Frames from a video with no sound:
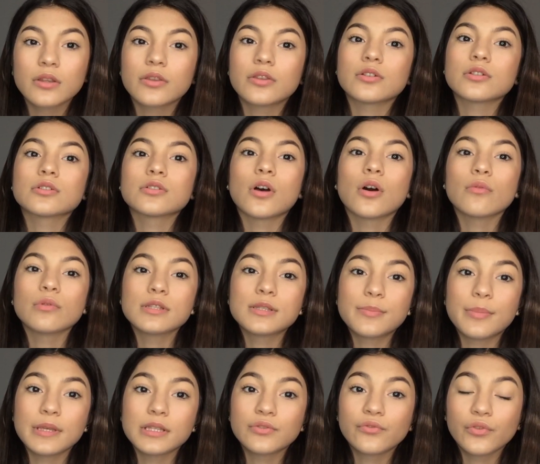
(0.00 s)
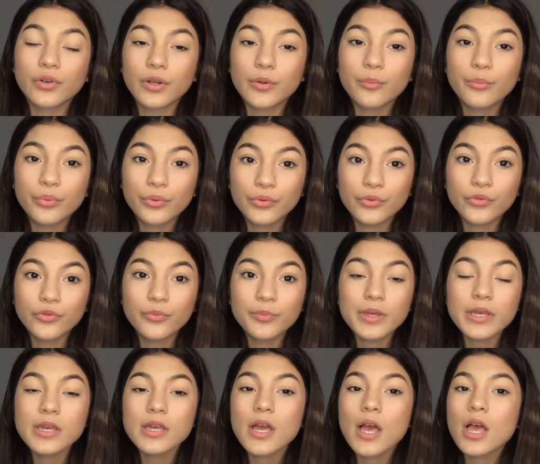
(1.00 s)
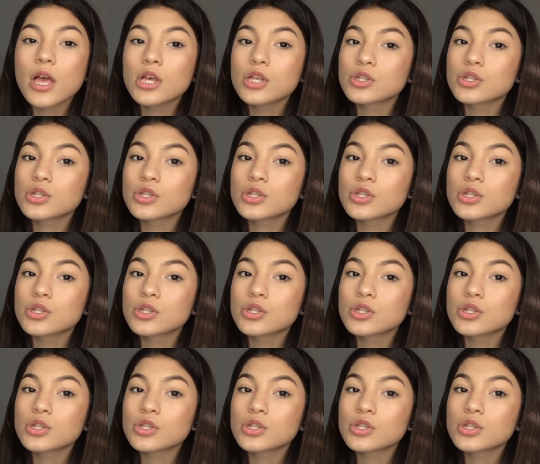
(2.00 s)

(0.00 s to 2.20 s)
There's always space for improvement.